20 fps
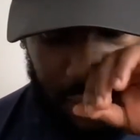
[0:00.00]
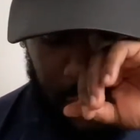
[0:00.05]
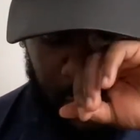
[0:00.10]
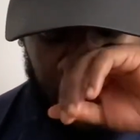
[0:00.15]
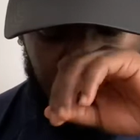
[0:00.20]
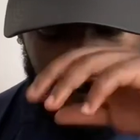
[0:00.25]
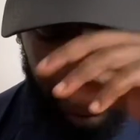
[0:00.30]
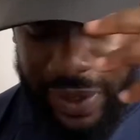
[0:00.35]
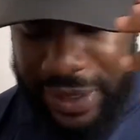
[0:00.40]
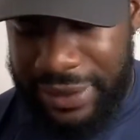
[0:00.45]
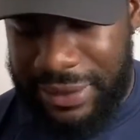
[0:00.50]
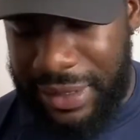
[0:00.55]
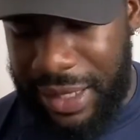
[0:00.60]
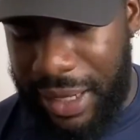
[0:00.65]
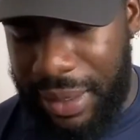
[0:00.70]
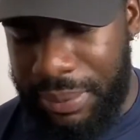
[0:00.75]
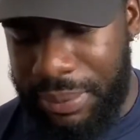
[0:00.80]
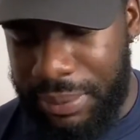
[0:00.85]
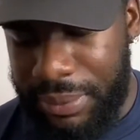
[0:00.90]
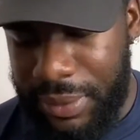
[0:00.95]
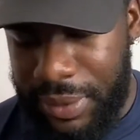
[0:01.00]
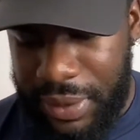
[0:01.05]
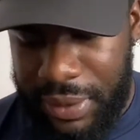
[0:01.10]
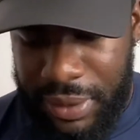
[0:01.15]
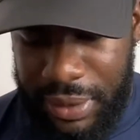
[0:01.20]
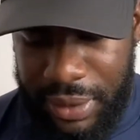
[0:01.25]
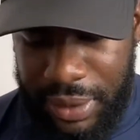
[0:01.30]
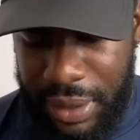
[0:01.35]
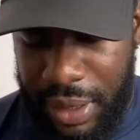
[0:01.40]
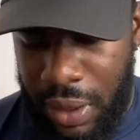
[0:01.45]
West Ham
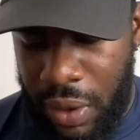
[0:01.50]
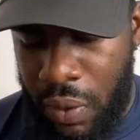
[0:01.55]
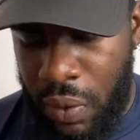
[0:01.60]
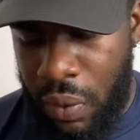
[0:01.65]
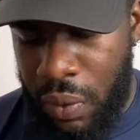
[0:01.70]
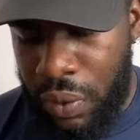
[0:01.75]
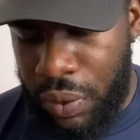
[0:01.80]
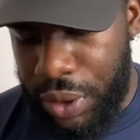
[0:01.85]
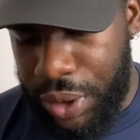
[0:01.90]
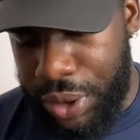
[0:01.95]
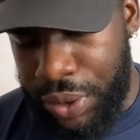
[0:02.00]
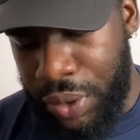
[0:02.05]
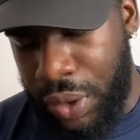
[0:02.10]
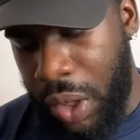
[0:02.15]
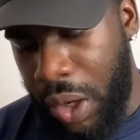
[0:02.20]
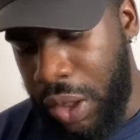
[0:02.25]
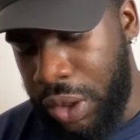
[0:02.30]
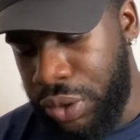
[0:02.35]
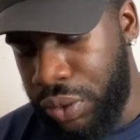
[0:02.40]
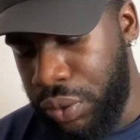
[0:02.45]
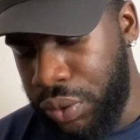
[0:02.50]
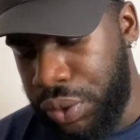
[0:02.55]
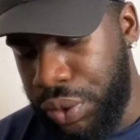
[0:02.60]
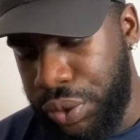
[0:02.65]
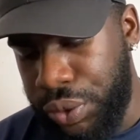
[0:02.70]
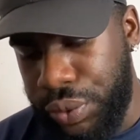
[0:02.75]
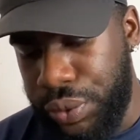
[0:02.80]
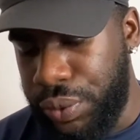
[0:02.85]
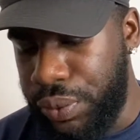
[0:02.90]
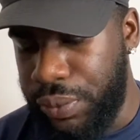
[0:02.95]
0, Newcastle
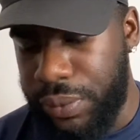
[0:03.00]
2.